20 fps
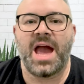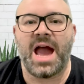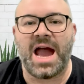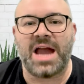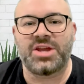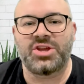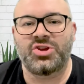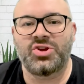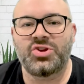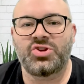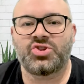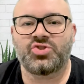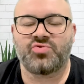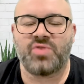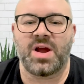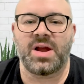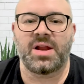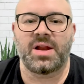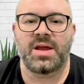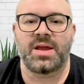Are you
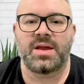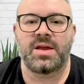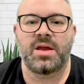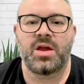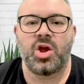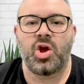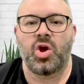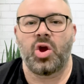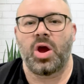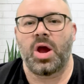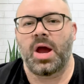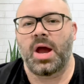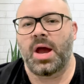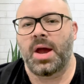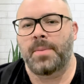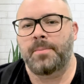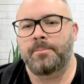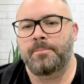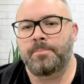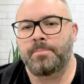struggling,
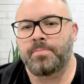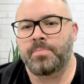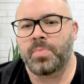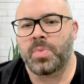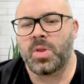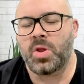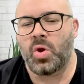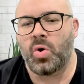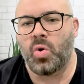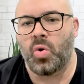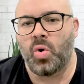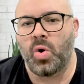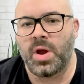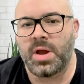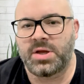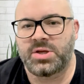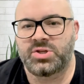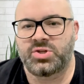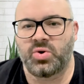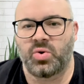um,
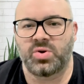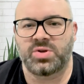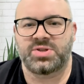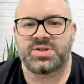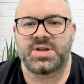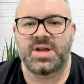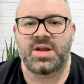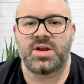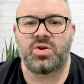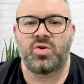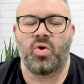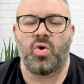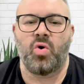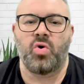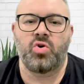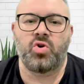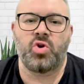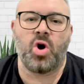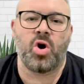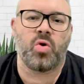exhausted,
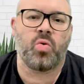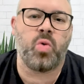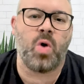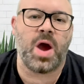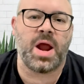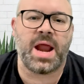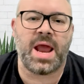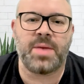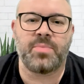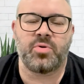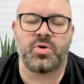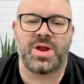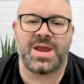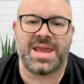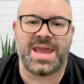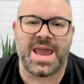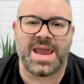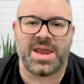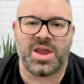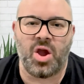or not quite able to
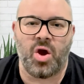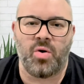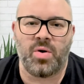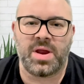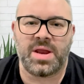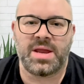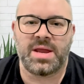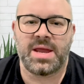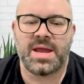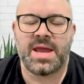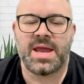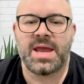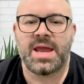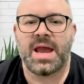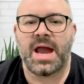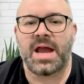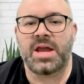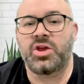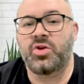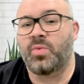get going?
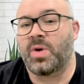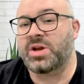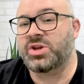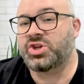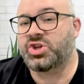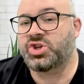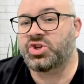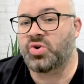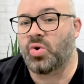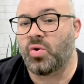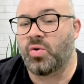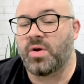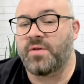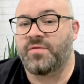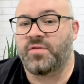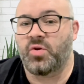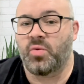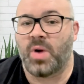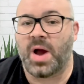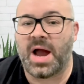Are you unsure
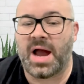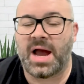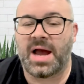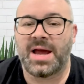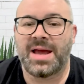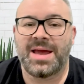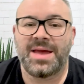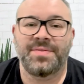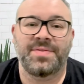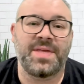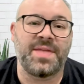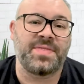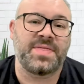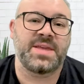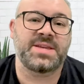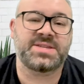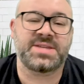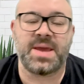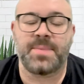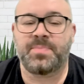if you are? Then
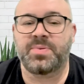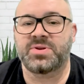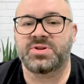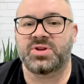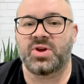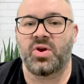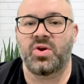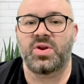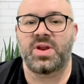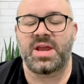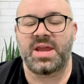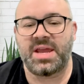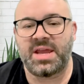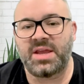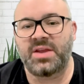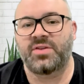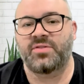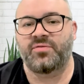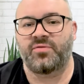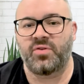this episode
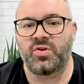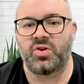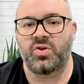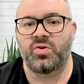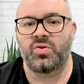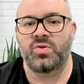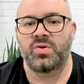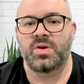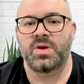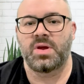is for you.